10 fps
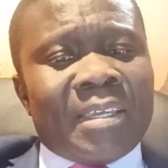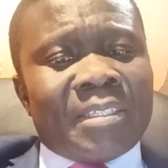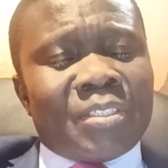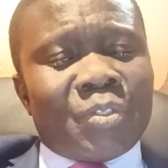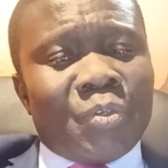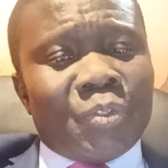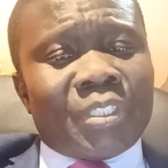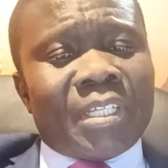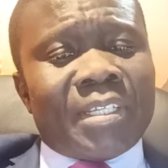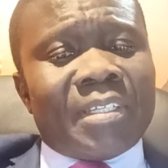
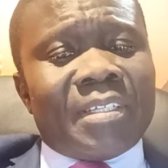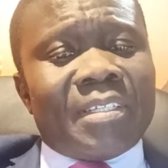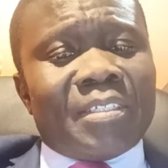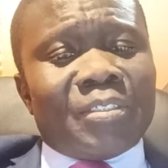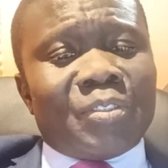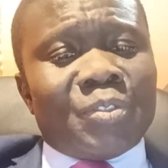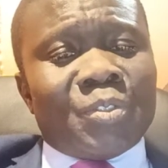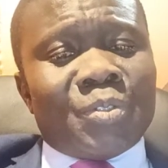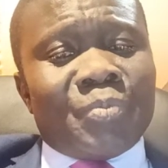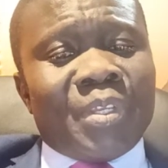solution
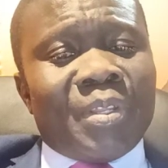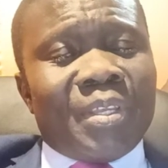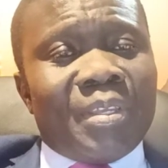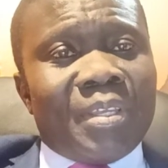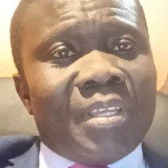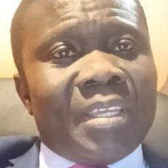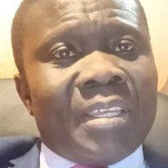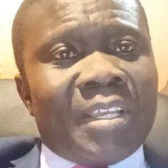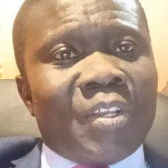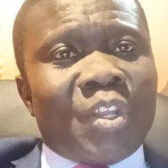to be
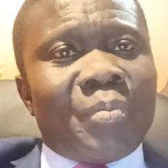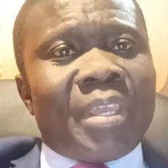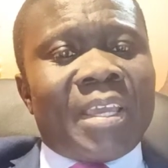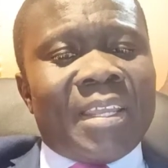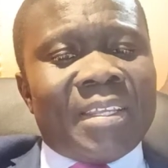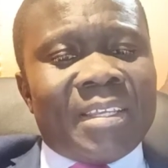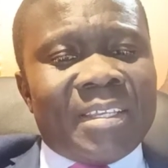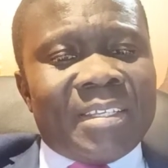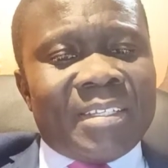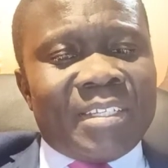economically
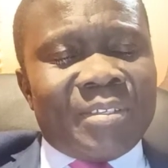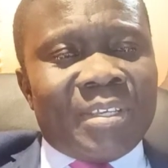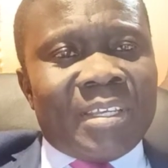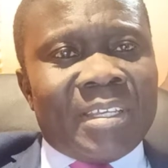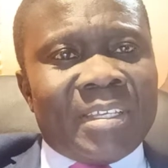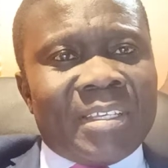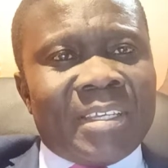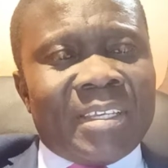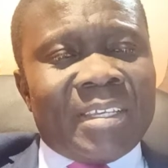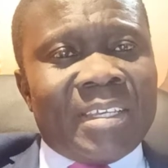
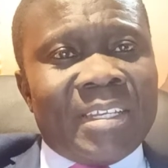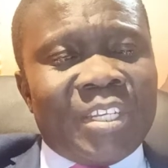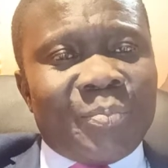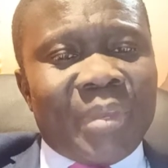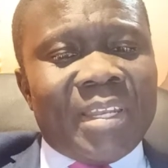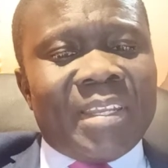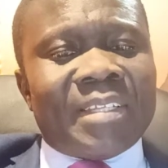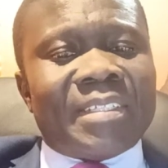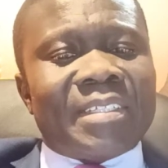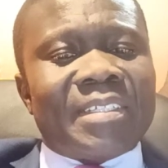
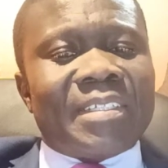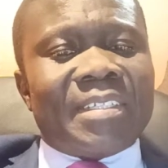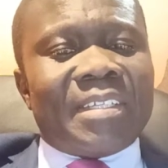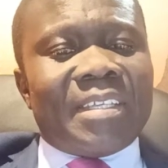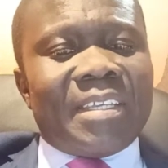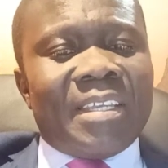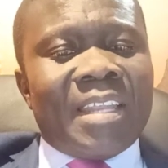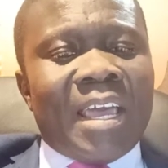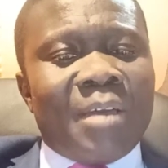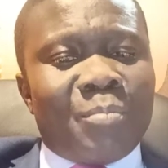independent
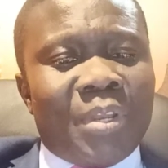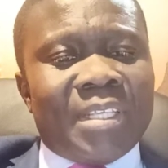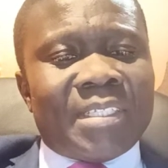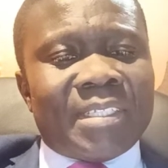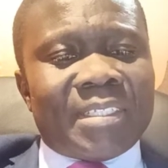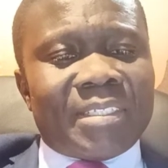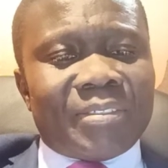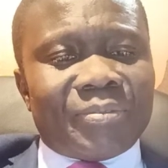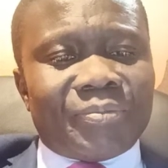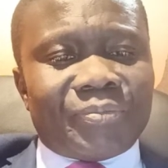in our policies.
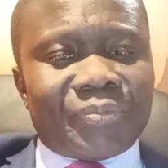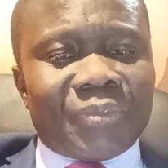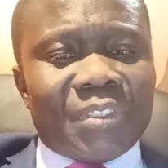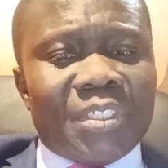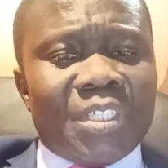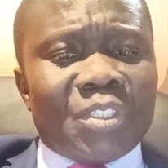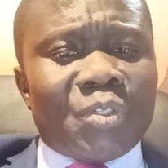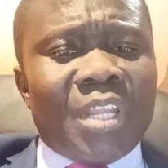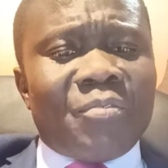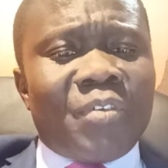
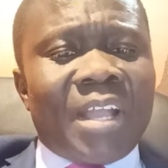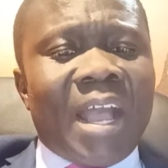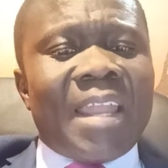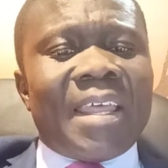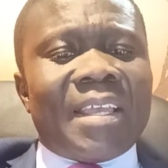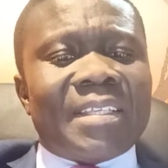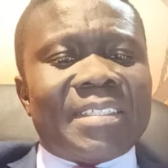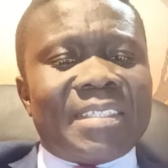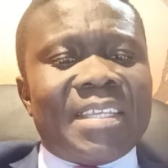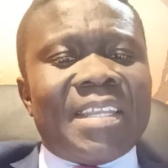So therefore, Ghana,
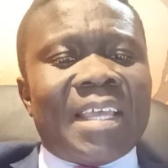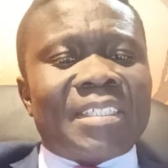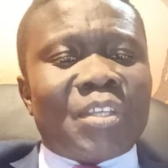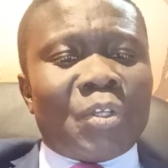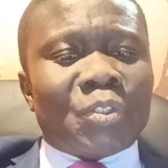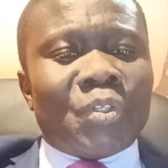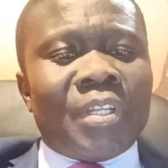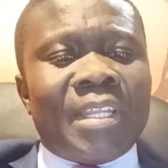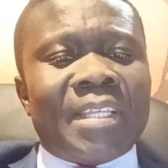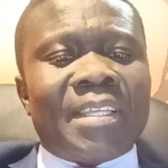seen as
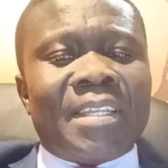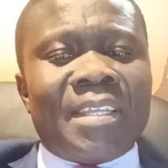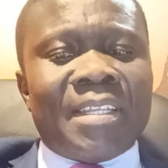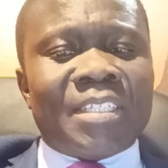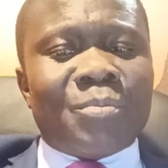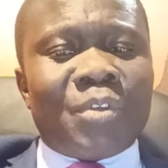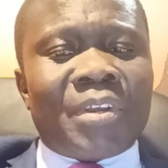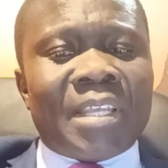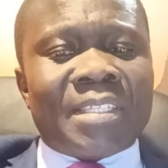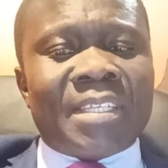consolidated in its
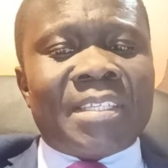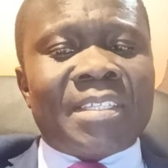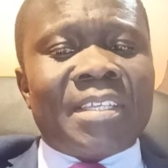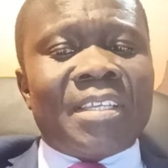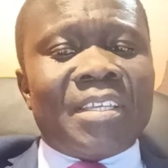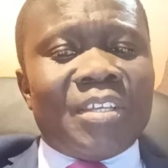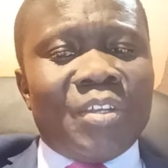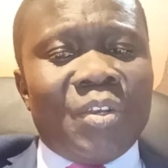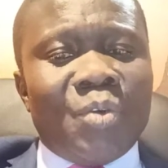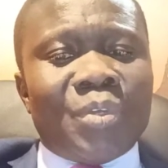democracies,
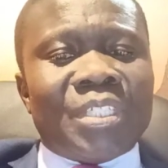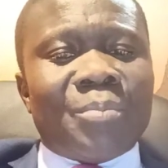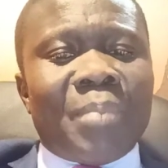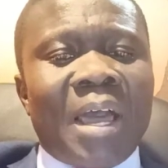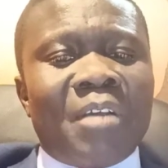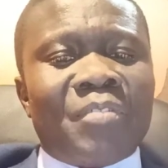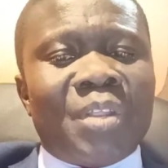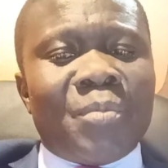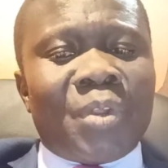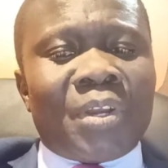lowers the bar of
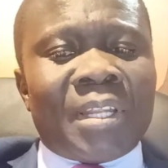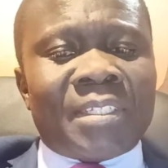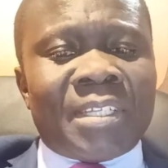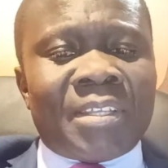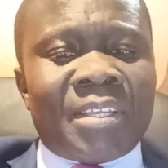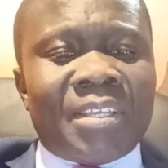democratic